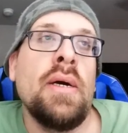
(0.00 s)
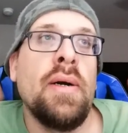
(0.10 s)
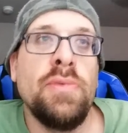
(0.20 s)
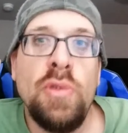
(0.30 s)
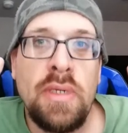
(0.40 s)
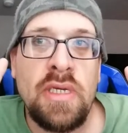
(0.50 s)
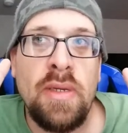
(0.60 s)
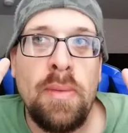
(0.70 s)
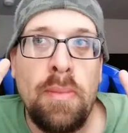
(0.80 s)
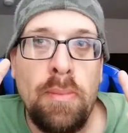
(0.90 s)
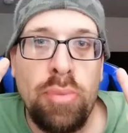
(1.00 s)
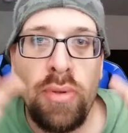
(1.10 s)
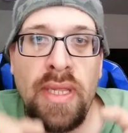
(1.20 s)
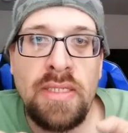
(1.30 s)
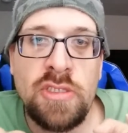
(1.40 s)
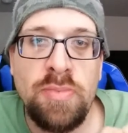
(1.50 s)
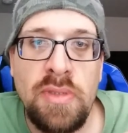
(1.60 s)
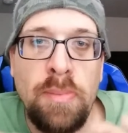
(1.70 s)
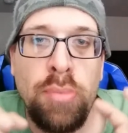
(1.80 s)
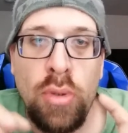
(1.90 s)
um, do like a brand
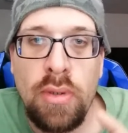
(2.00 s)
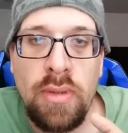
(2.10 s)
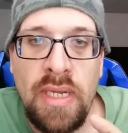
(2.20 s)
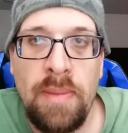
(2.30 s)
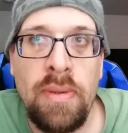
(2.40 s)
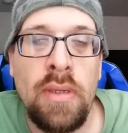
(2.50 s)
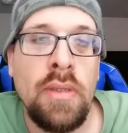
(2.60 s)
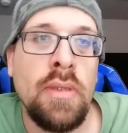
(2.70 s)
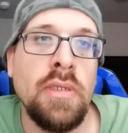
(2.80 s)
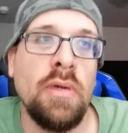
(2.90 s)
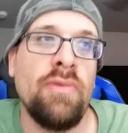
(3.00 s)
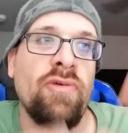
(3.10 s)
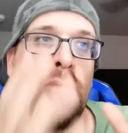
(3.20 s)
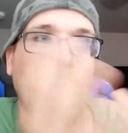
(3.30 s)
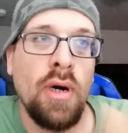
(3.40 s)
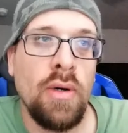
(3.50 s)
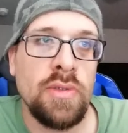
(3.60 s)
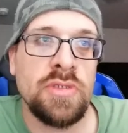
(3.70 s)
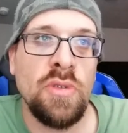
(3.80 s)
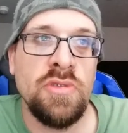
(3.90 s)
split bullcrap you know, for Raw,
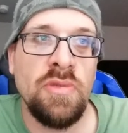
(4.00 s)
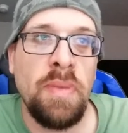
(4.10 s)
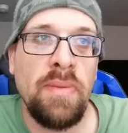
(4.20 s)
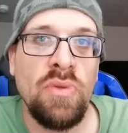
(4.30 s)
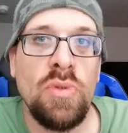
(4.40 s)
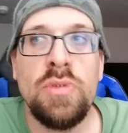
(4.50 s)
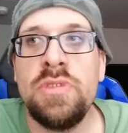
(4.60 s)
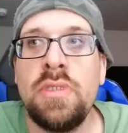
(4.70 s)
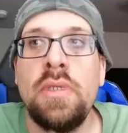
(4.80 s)
exclusive pay per views,